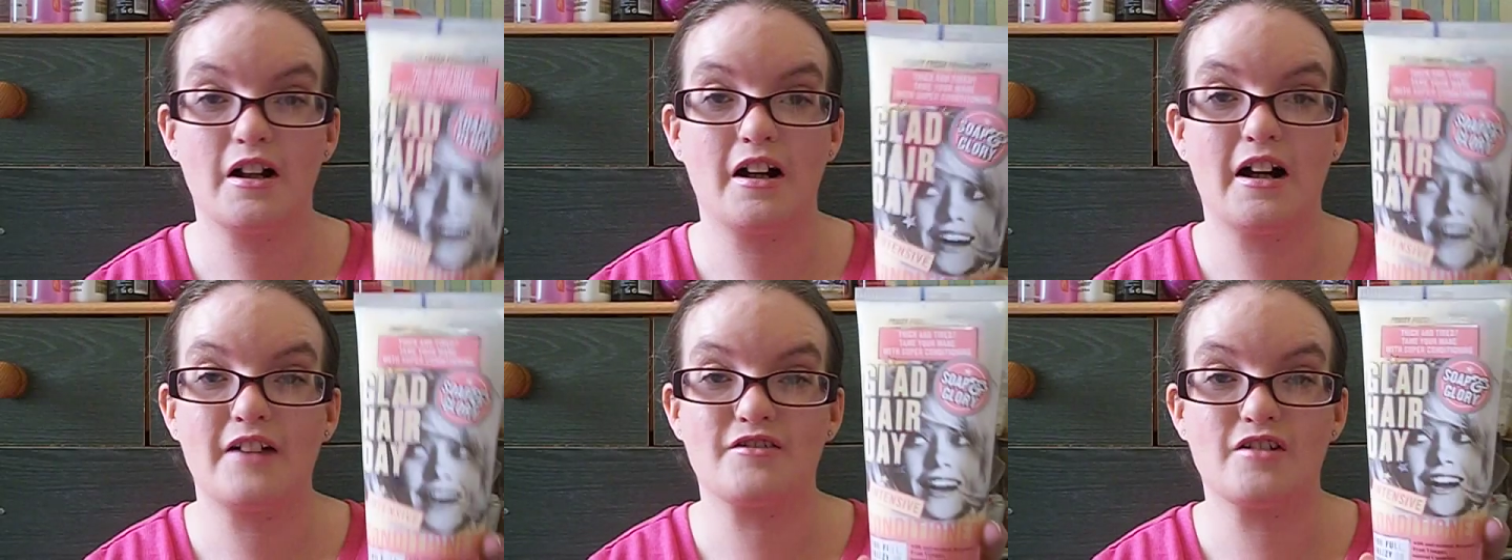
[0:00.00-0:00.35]

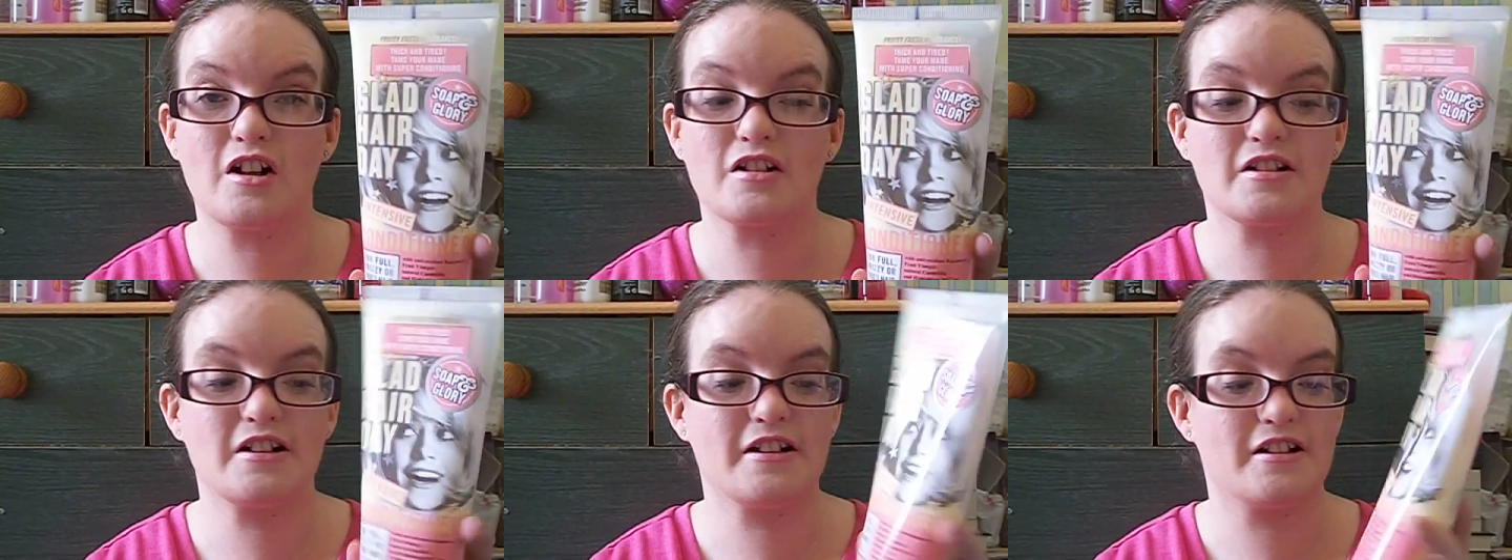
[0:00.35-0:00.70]
I've
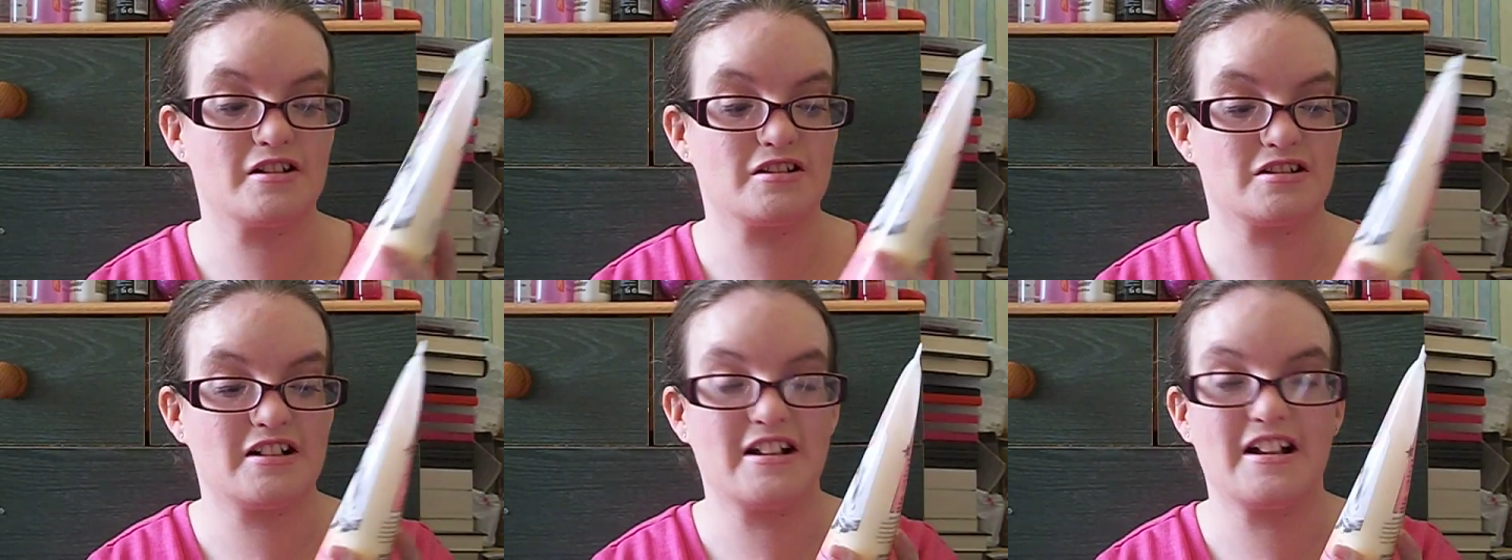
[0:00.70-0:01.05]
already
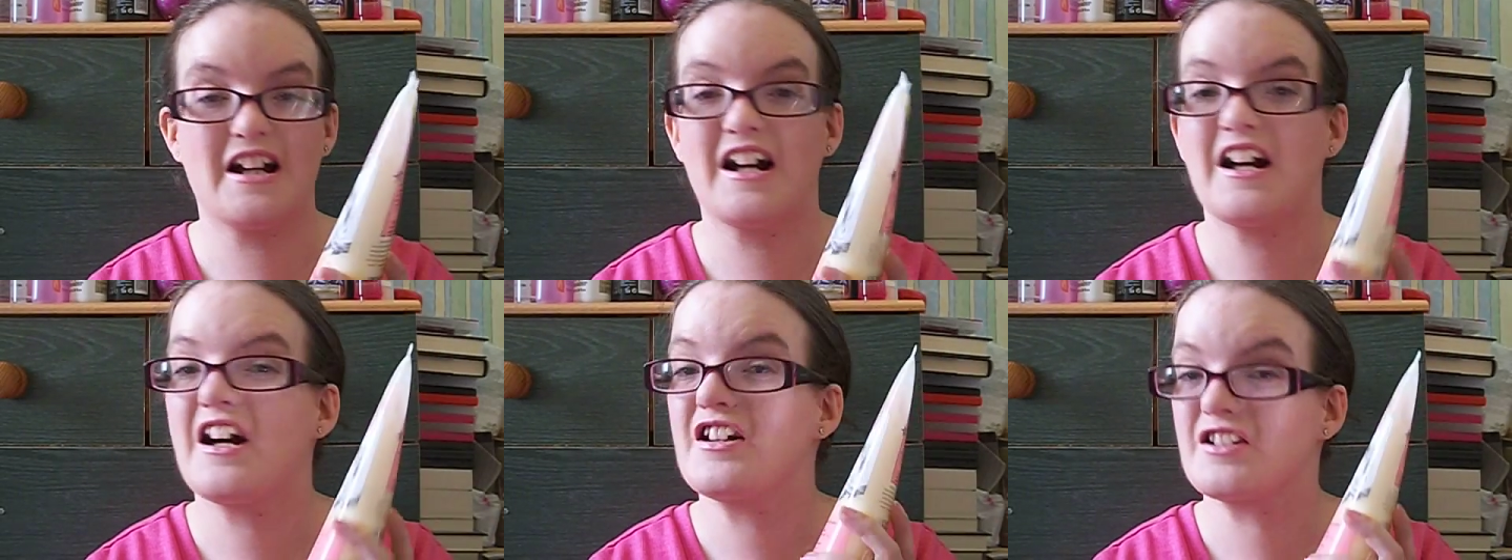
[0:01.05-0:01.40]
used it,
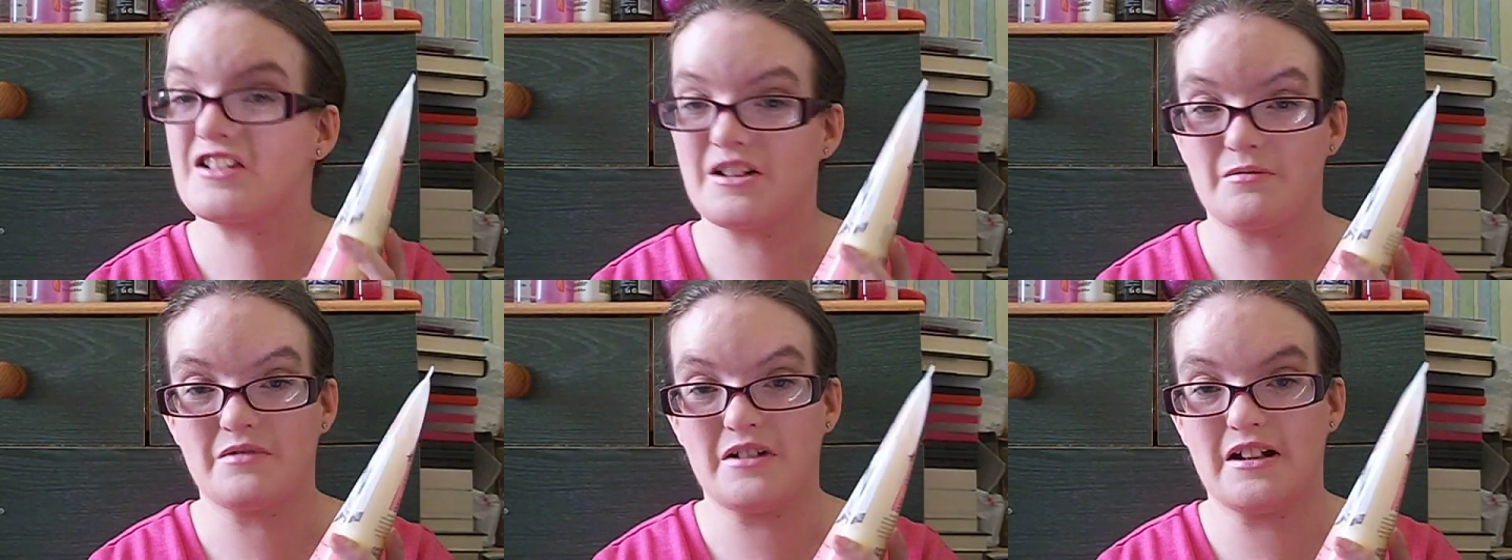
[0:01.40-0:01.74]

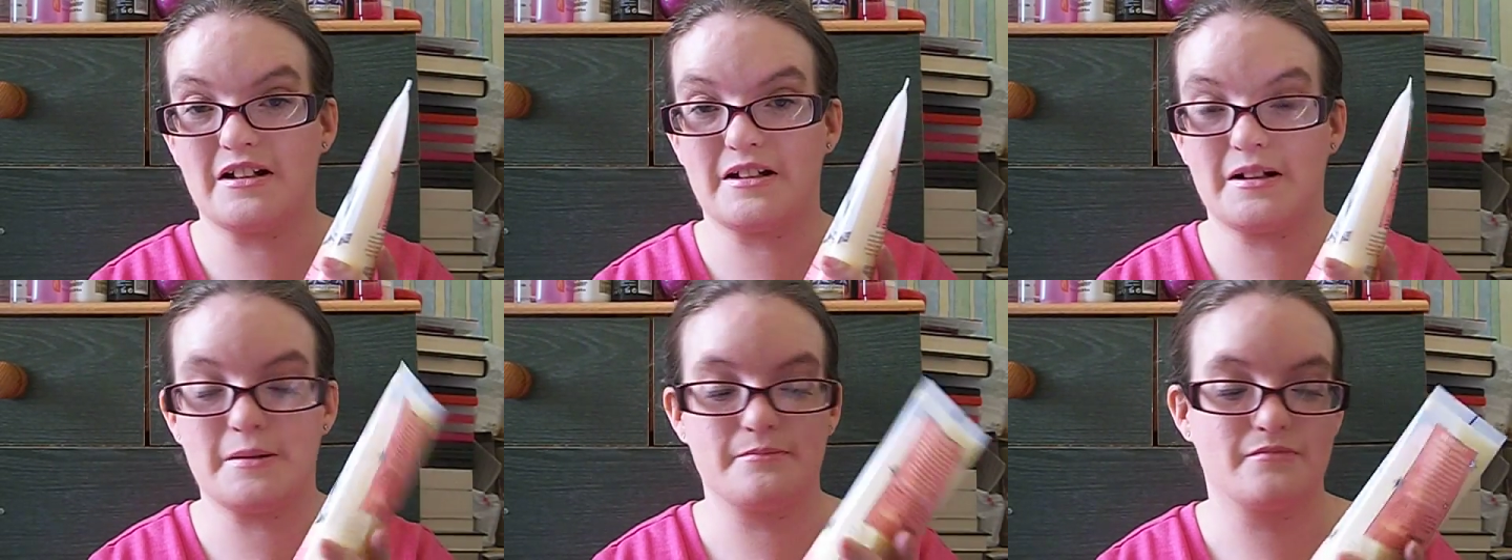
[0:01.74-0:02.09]
don't
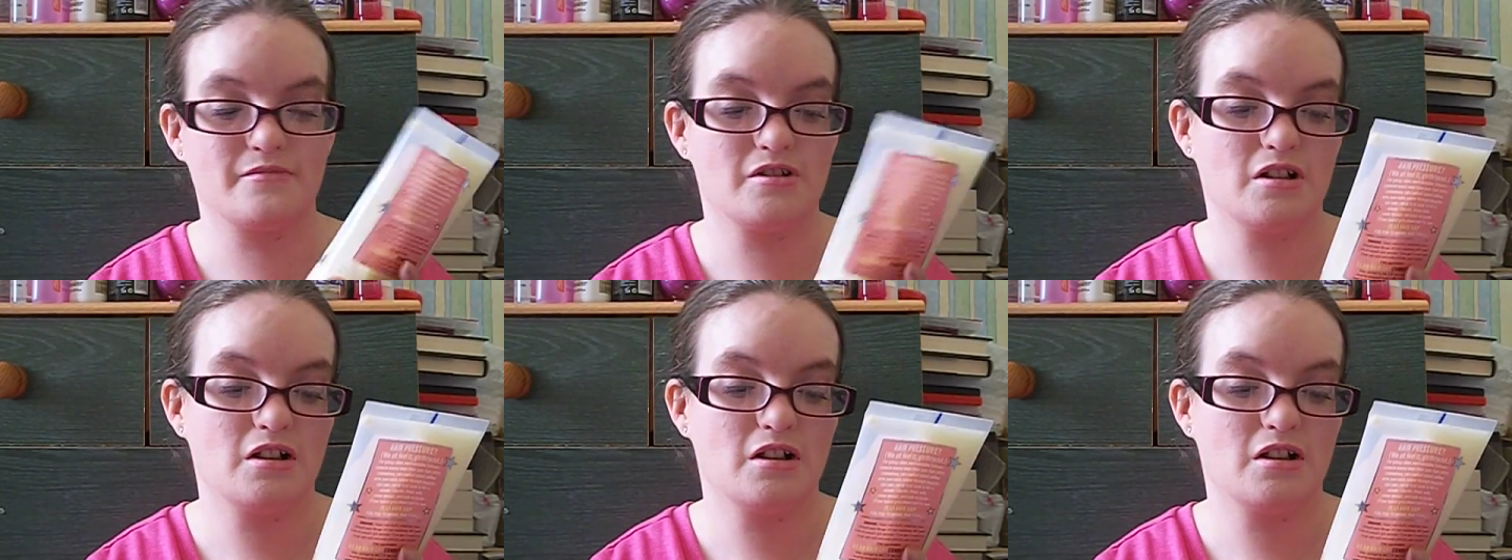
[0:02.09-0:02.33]
like it.